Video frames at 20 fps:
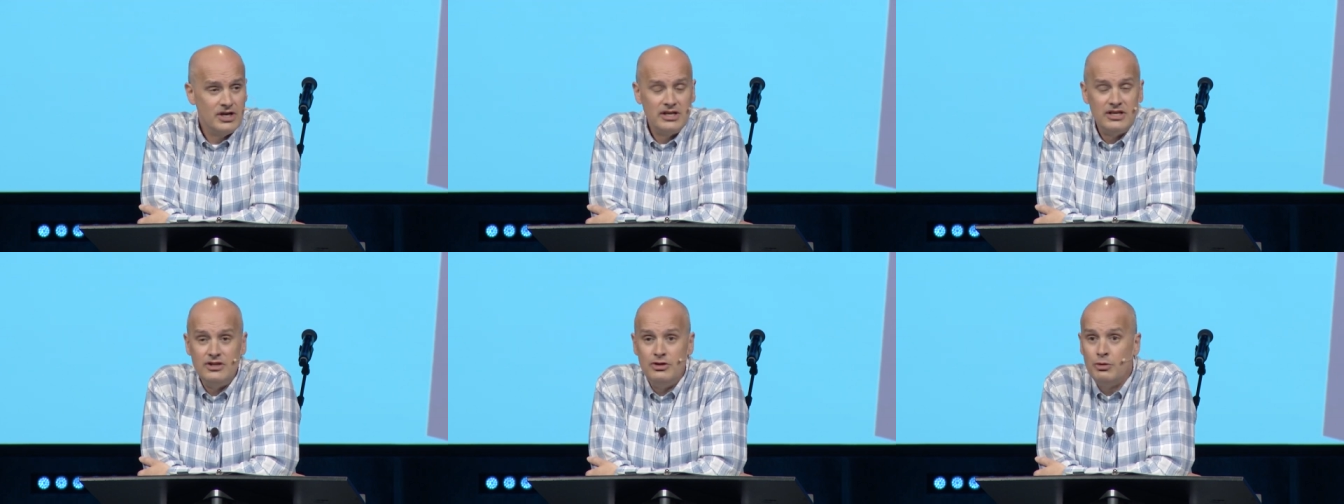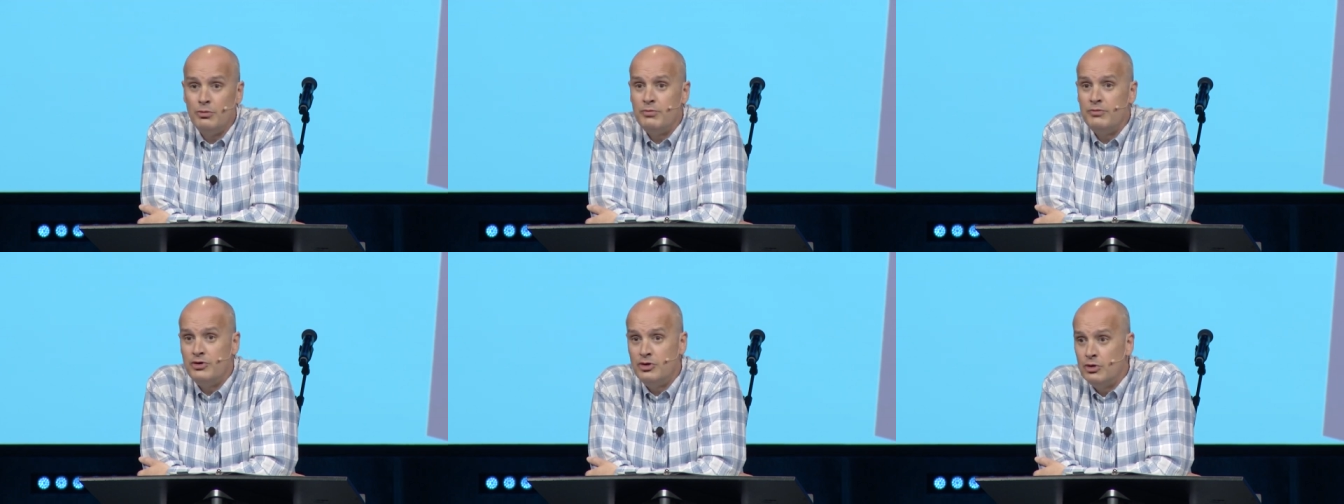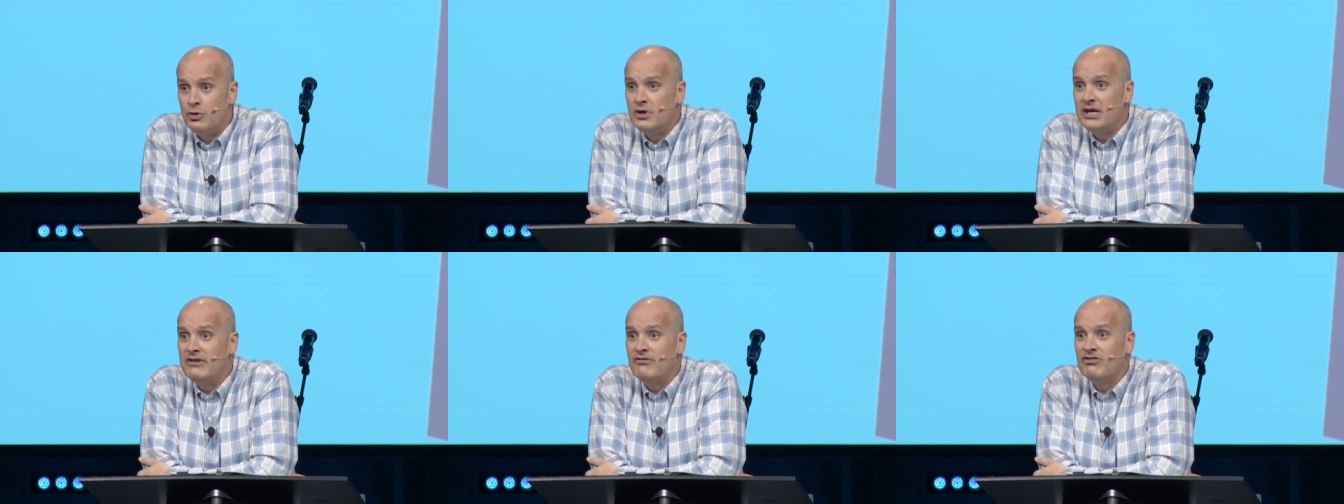You,
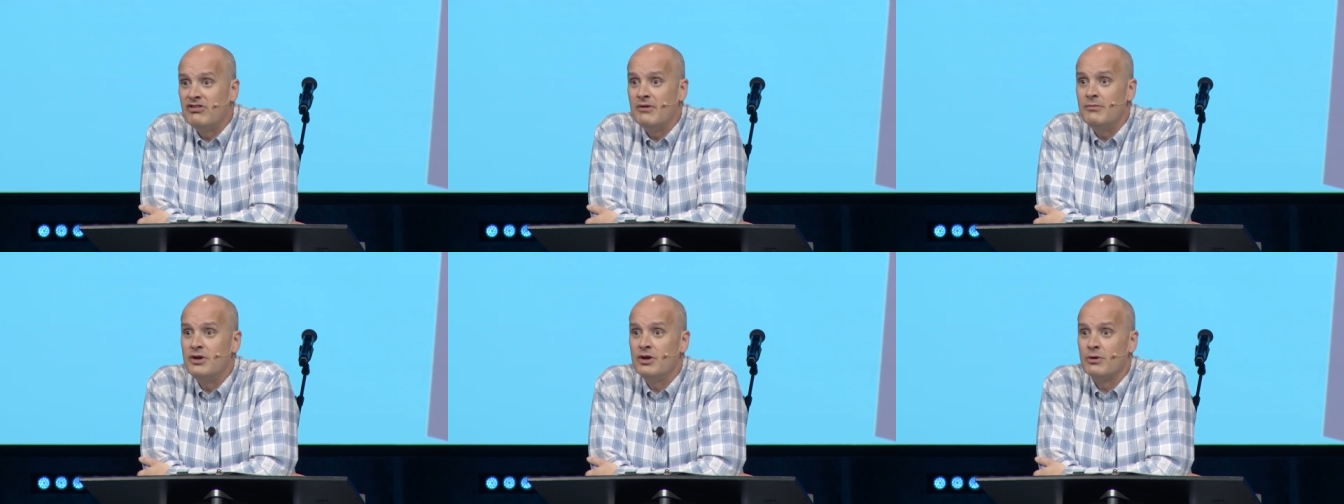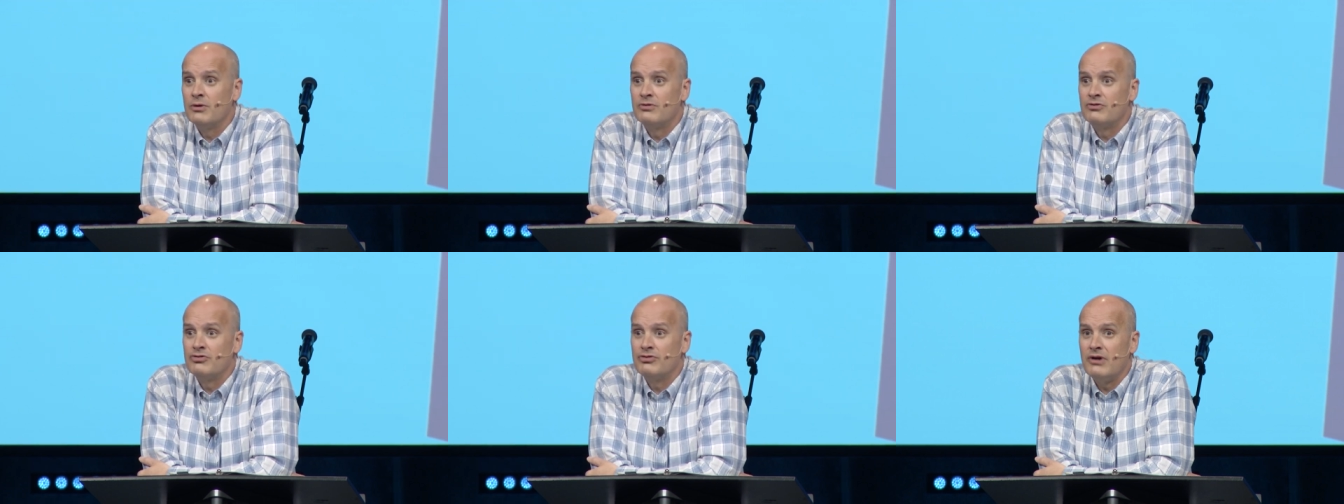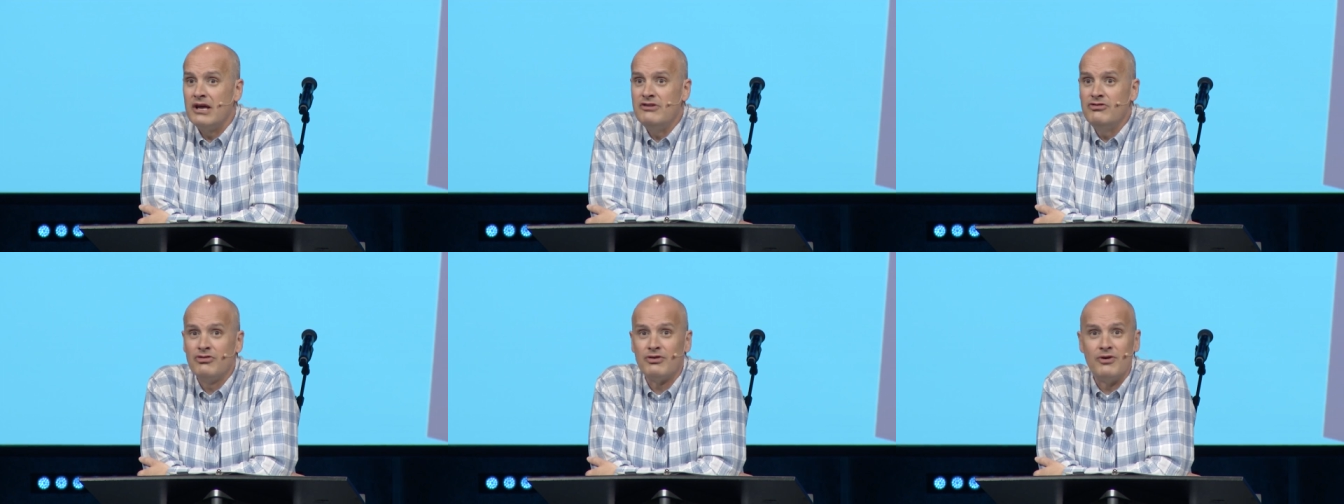you give some of your
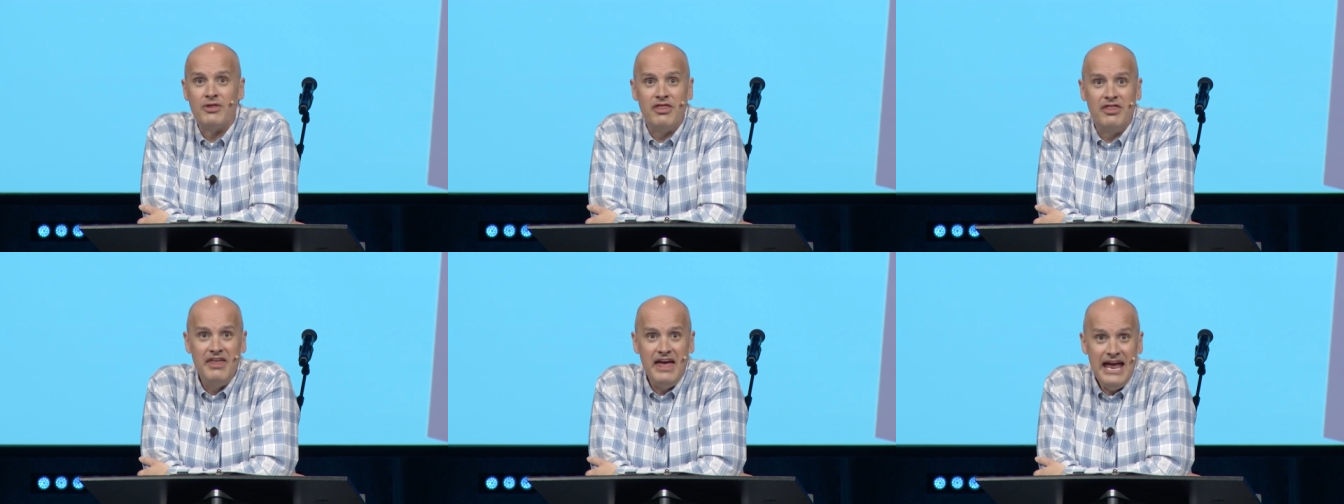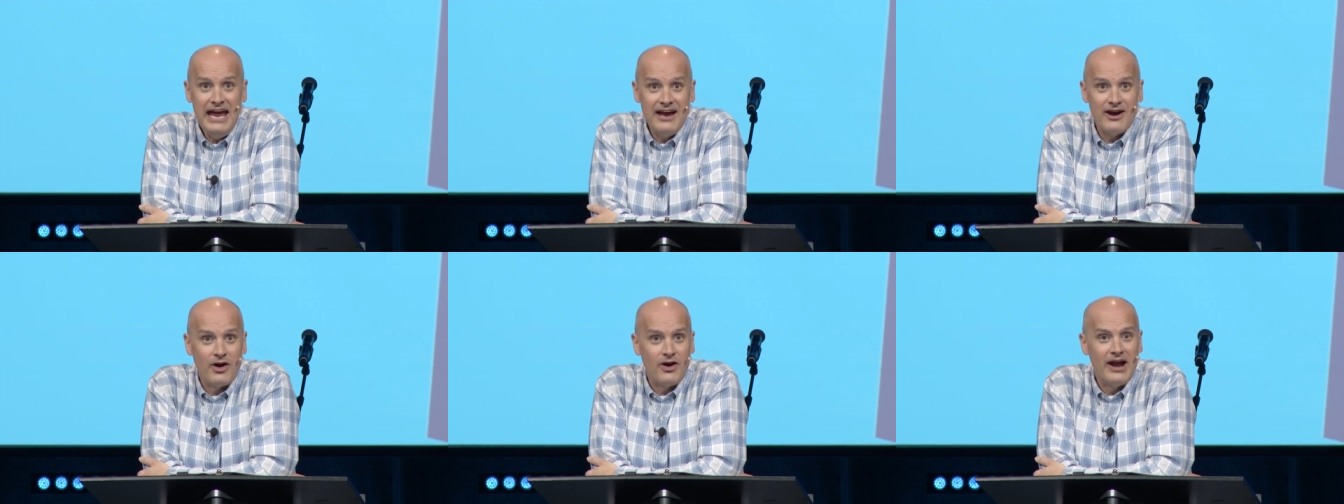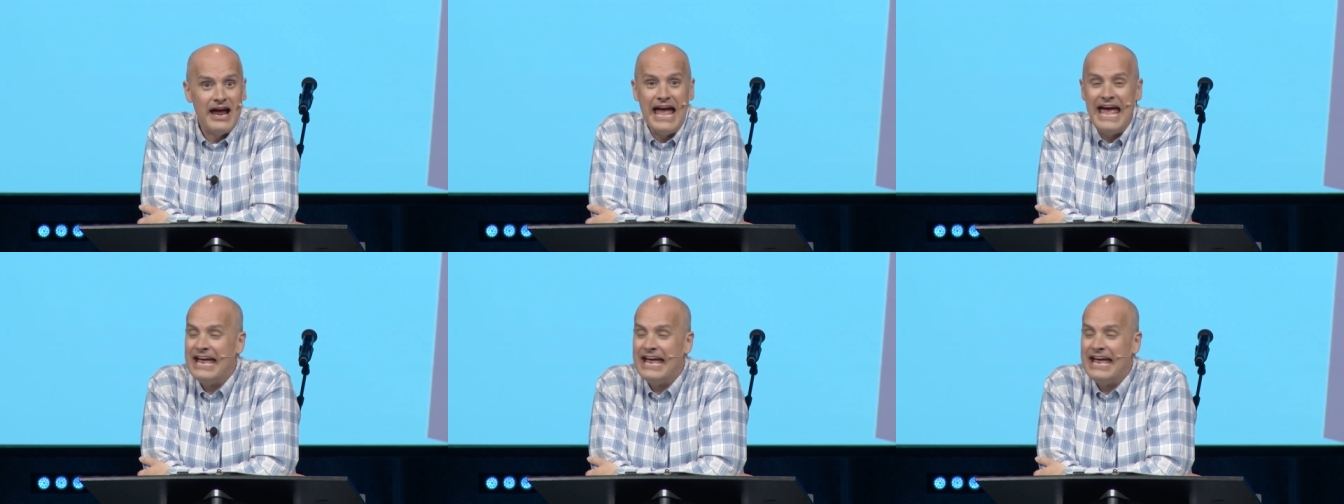treasure there,